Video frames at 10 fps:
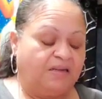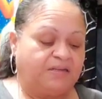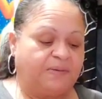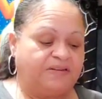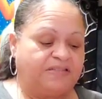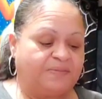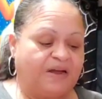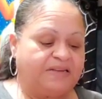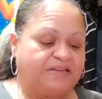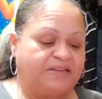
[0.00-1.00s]
This person
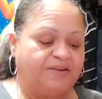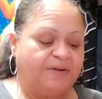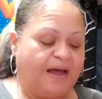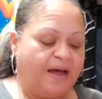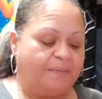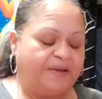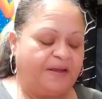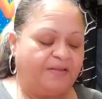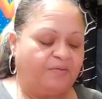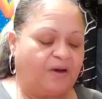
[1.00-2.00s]
might see you
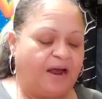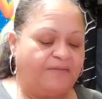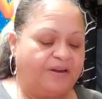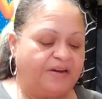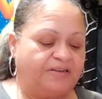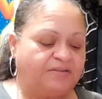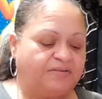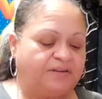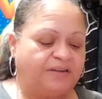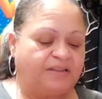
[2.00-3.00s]
happy and thriving and
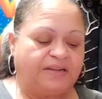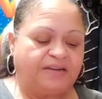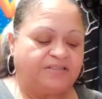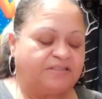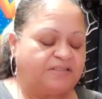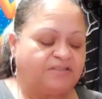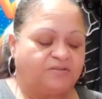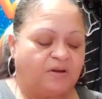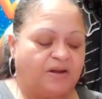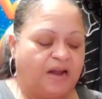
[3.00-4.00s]
doing your thing, just
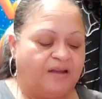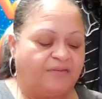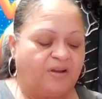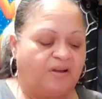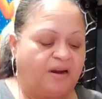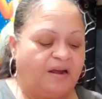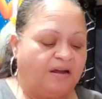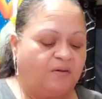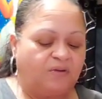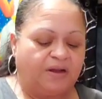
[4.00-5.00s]
enjoying life, and here they
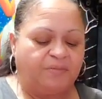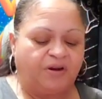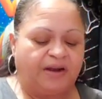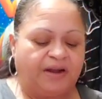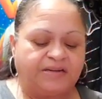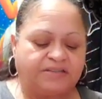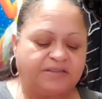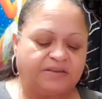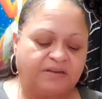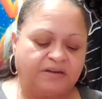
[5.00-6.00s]
come with
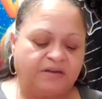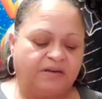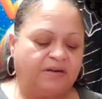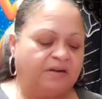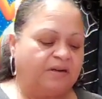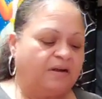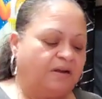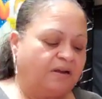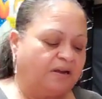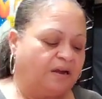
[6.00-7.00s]
communication.
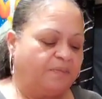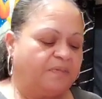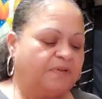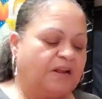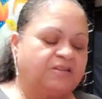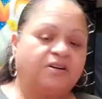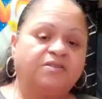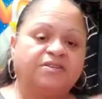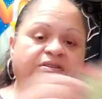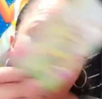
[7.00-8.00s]
Yep, I
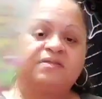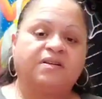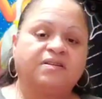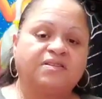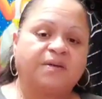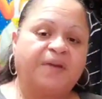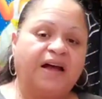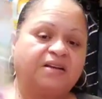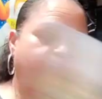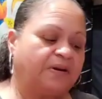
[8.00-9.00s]
told you. There's that
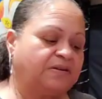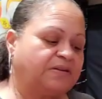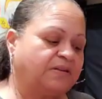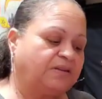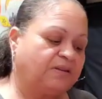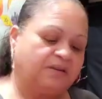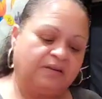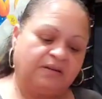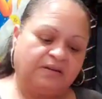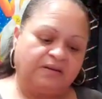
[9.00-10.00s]
past person
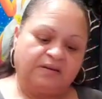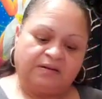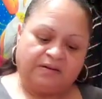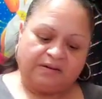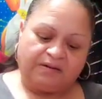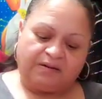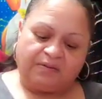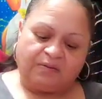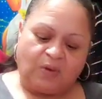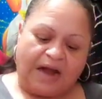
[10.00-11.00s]

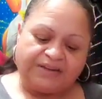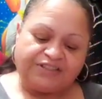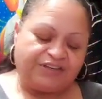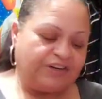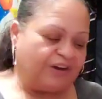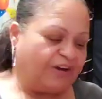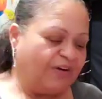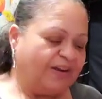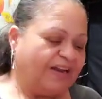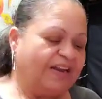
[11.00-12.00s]
watching,
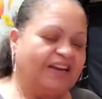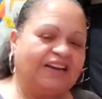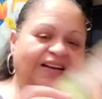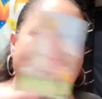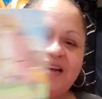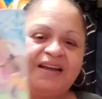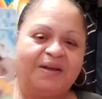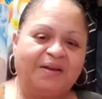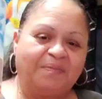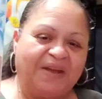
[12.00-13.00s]
lurking,
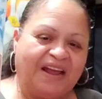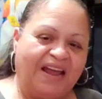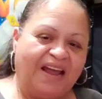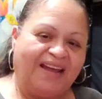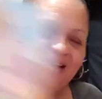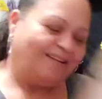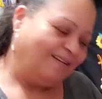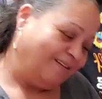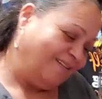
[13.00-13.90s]
looking, begging.